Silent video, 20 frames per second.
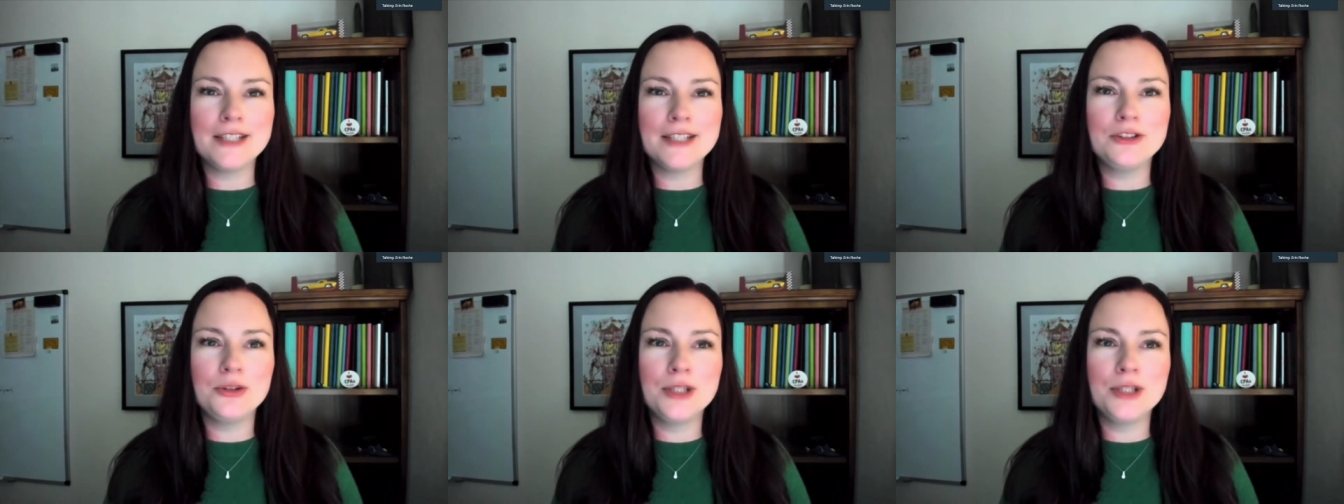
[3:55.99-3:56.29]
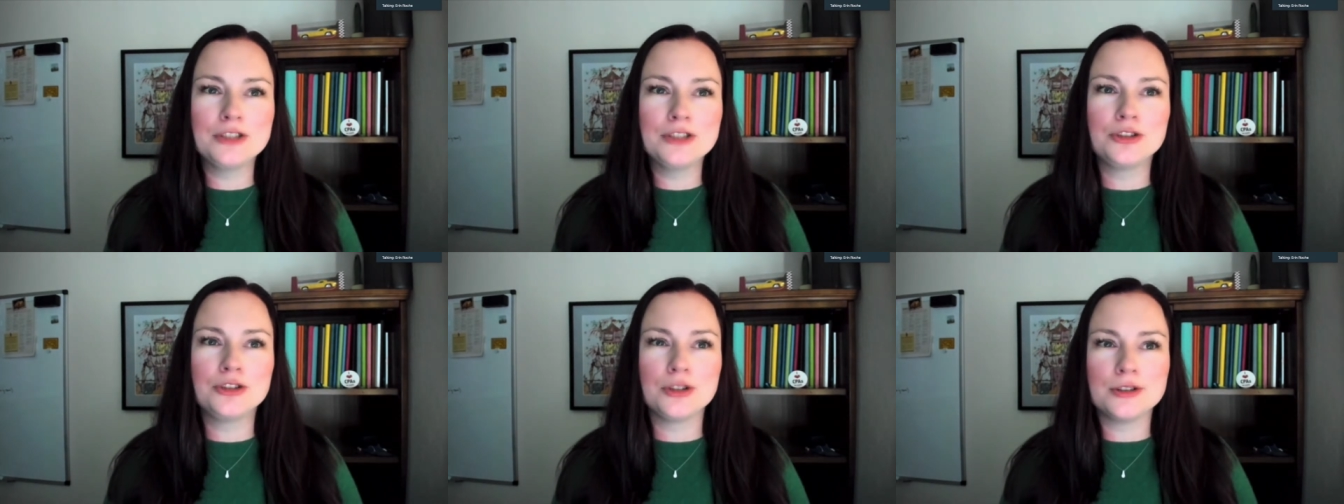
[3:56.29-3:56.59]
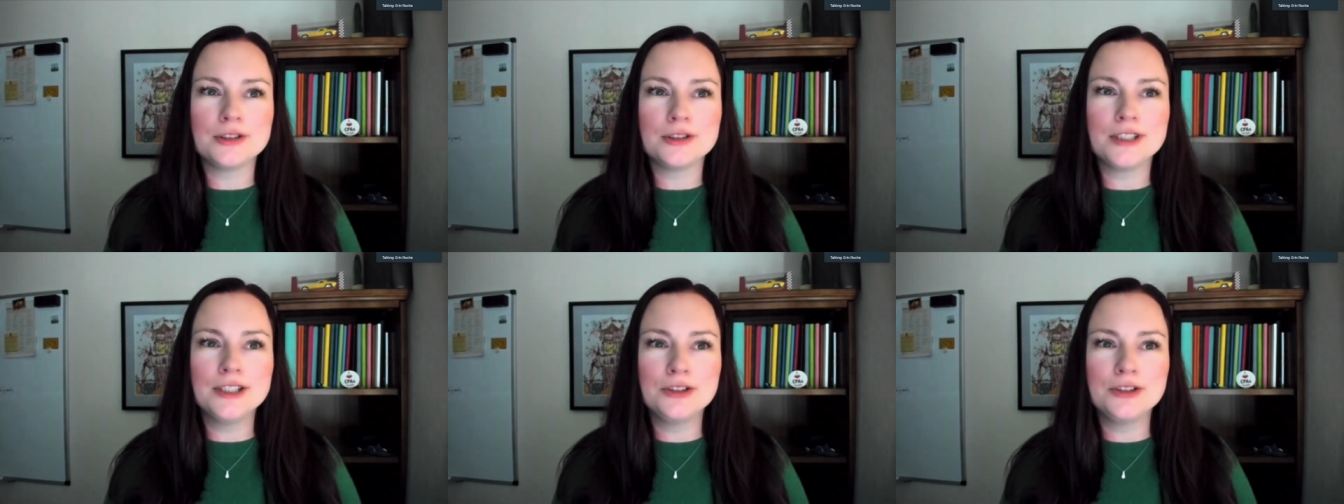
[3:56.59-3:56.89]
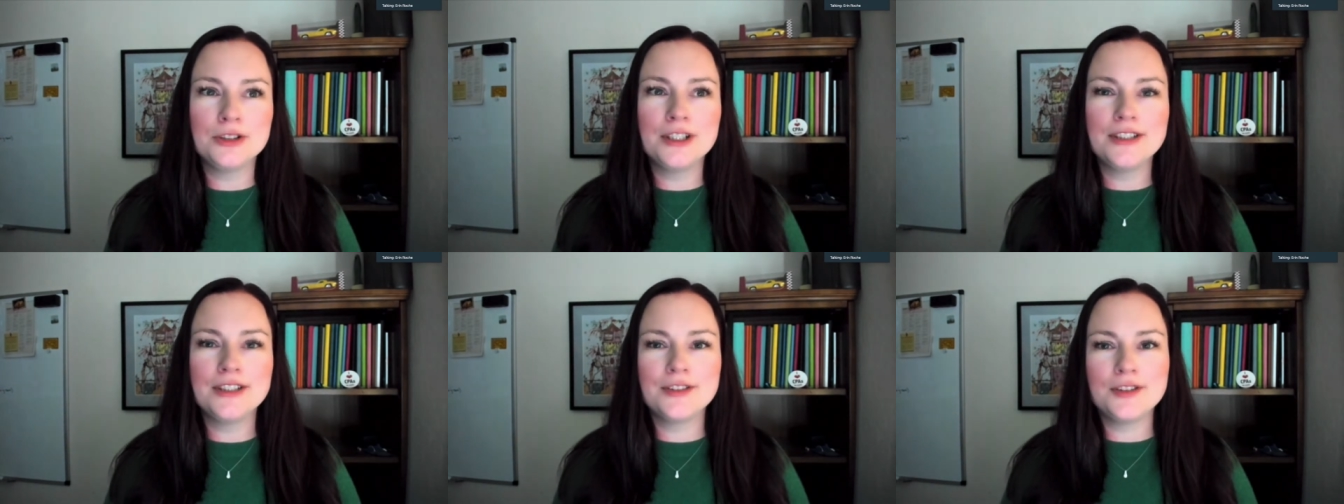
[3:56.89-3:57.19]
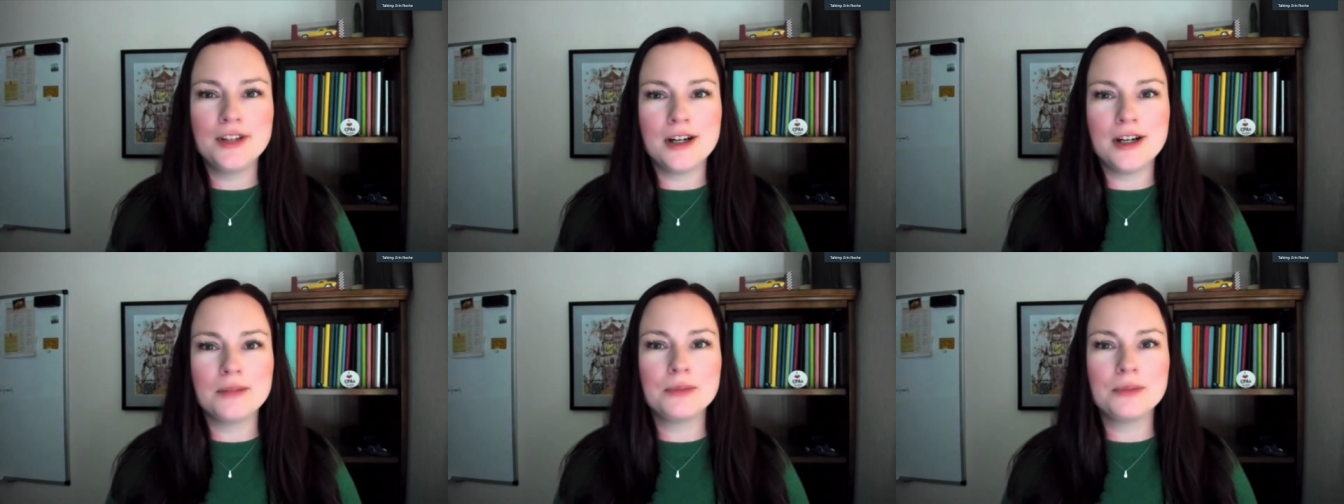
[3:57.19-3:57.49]
like doing a journal entry
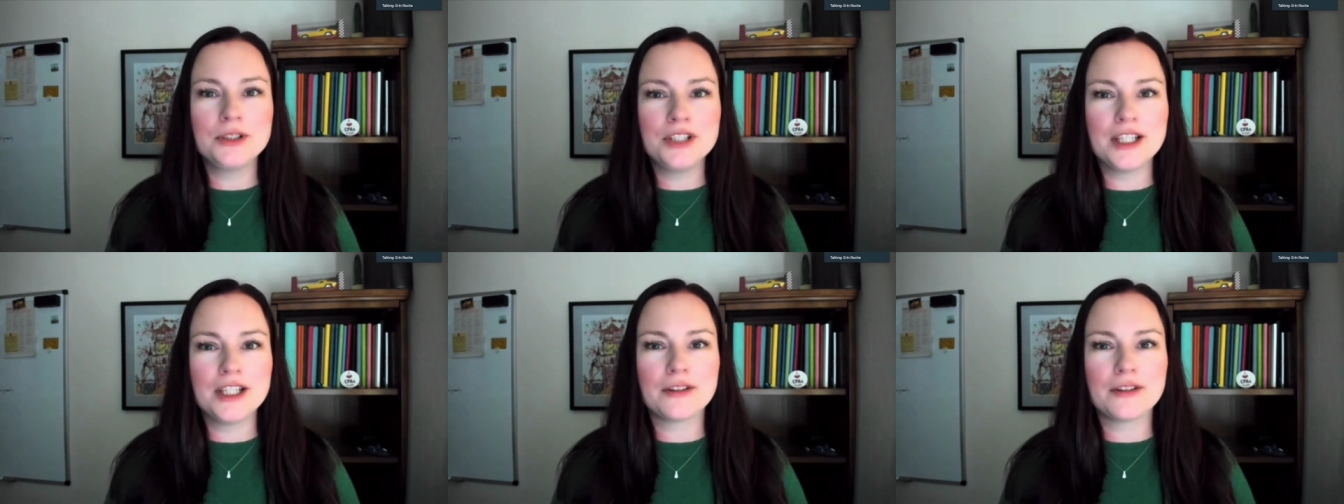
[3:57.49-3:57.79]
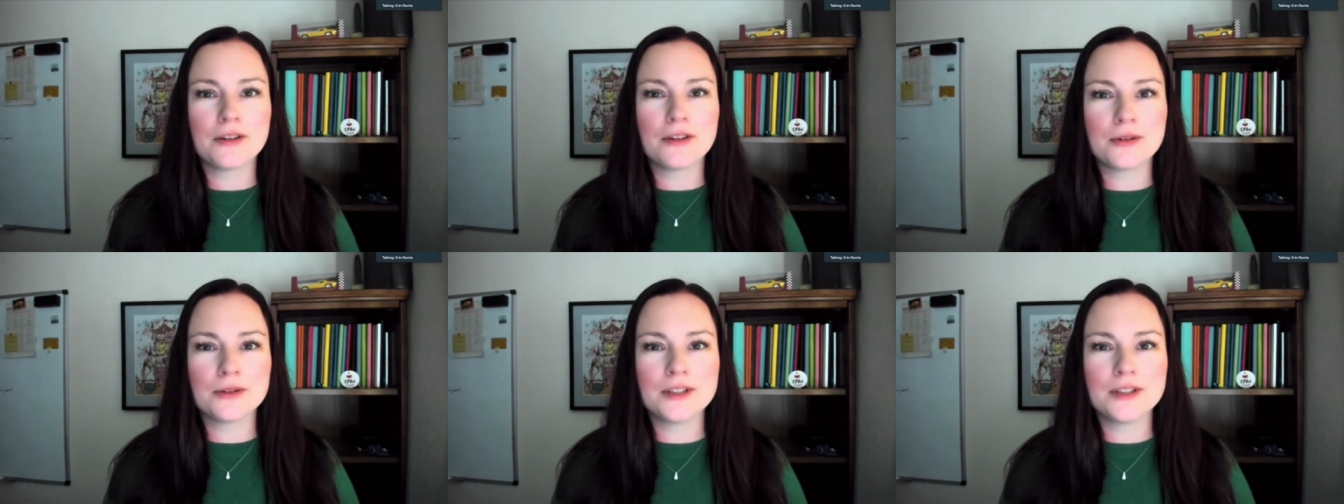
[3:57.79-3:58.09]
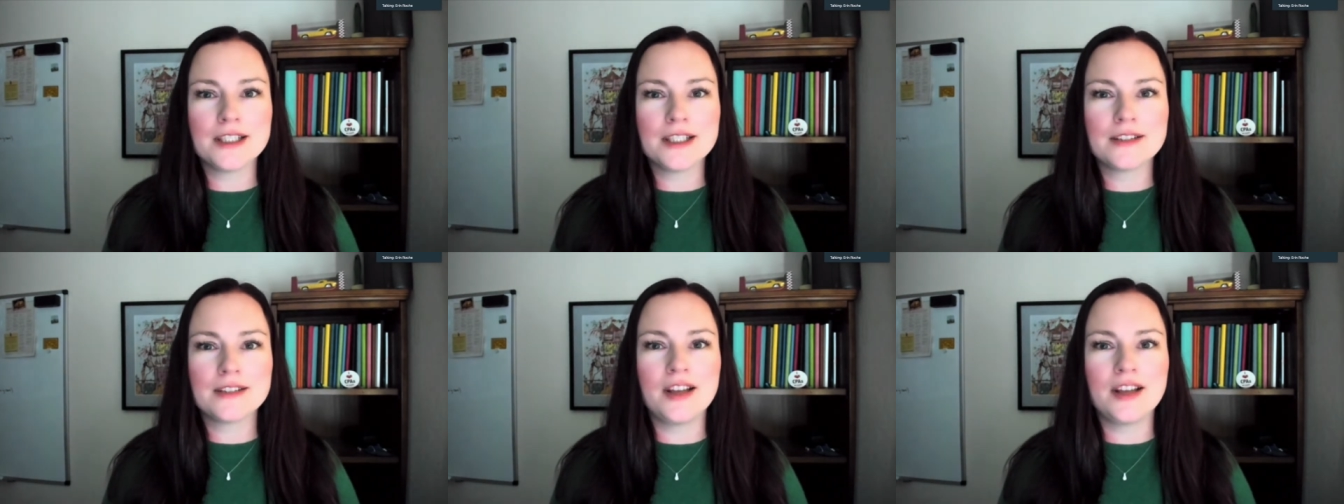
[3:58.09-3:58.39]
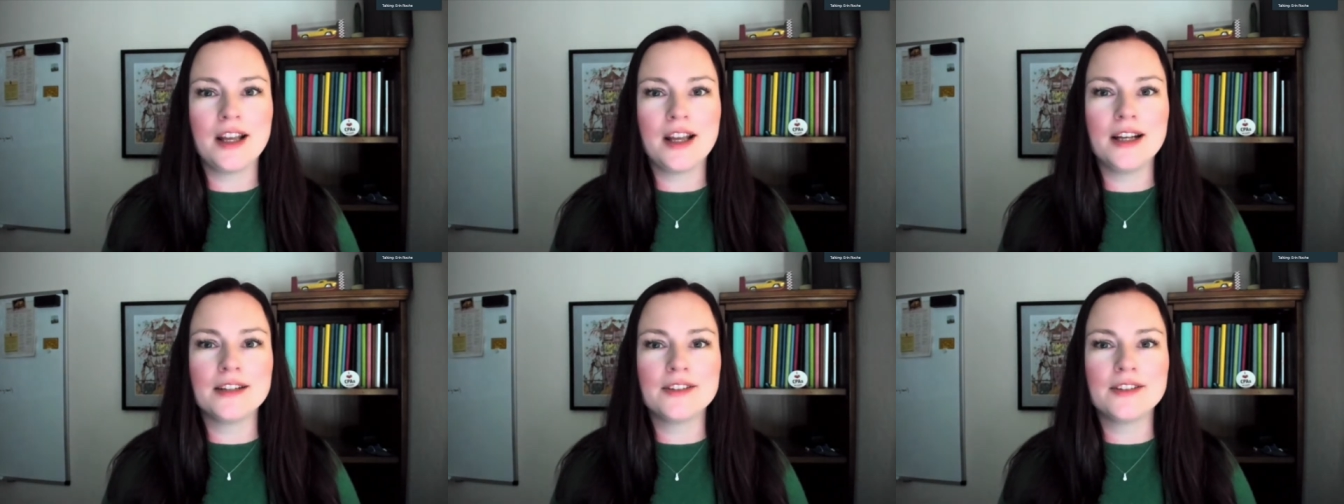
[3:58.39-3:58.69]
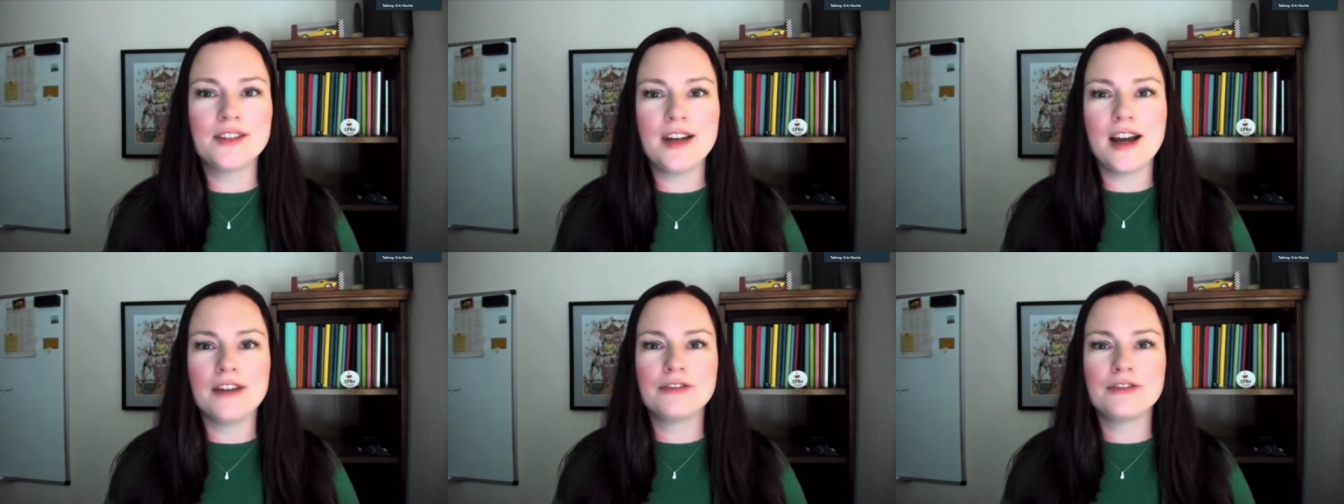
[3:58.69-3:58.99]
is not particularly
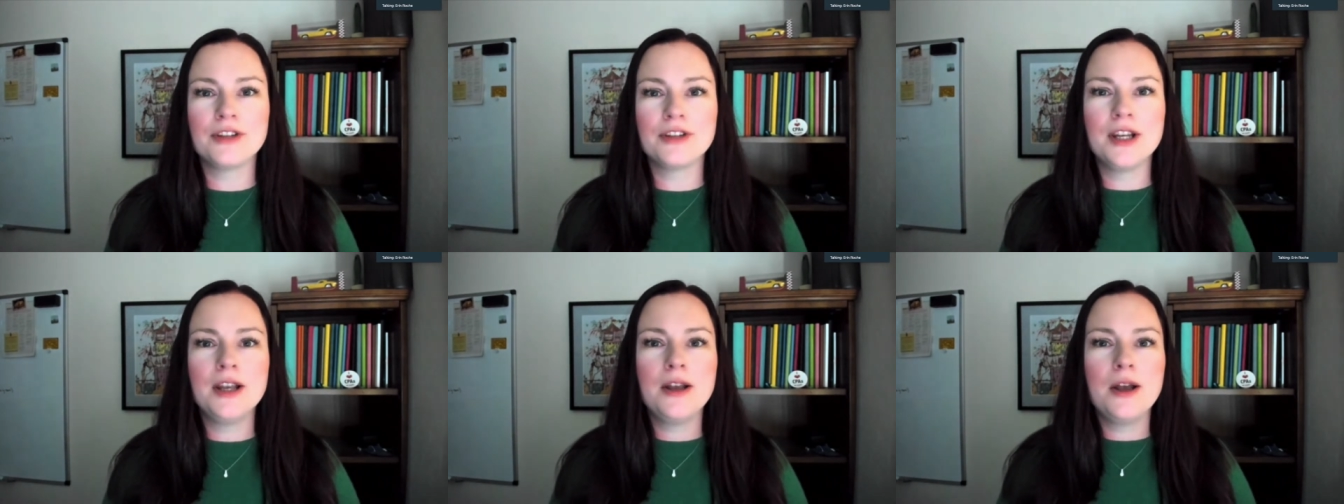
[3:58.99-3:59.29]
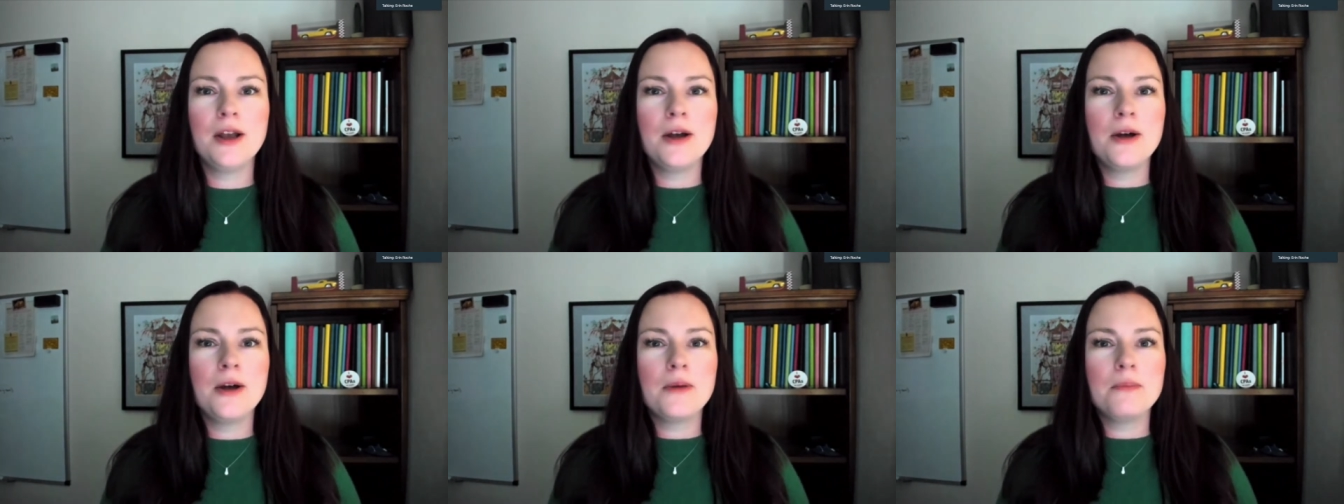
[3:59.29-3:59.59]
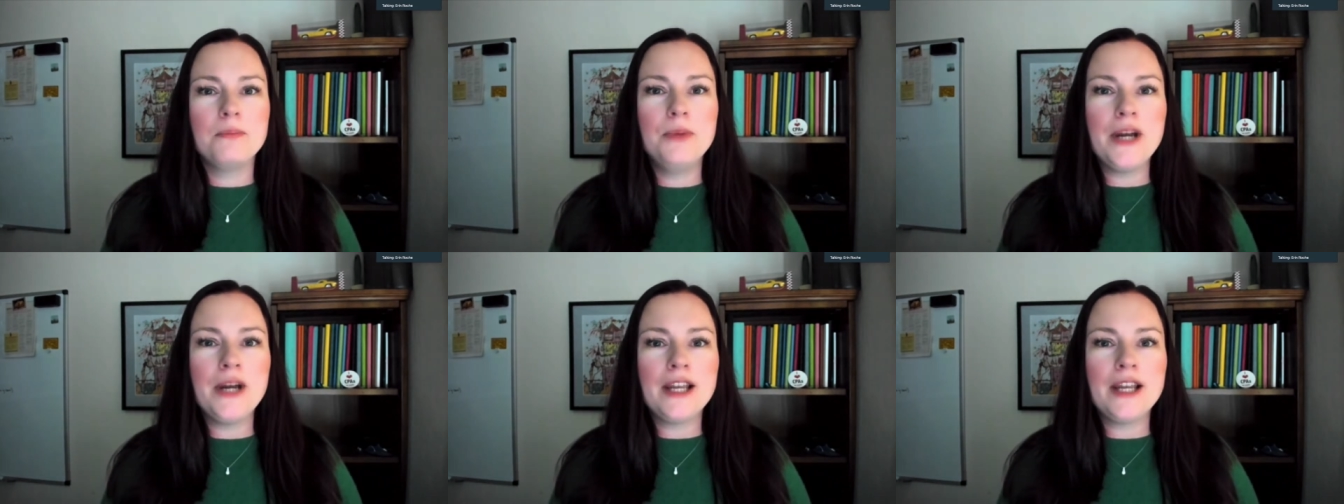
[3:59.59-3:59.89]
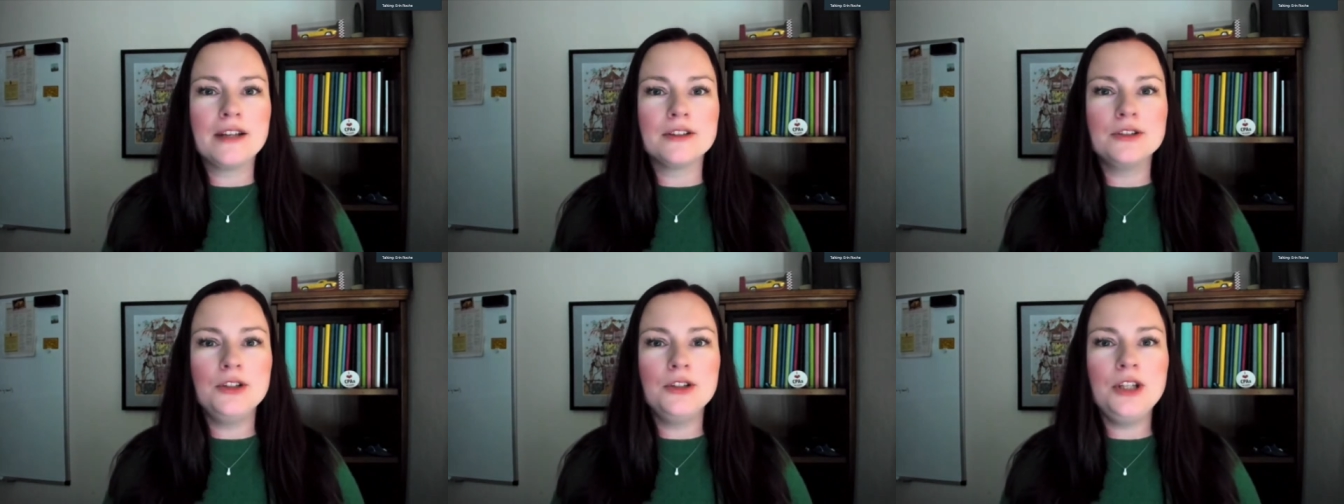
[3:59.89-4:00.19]
exciting stuff. But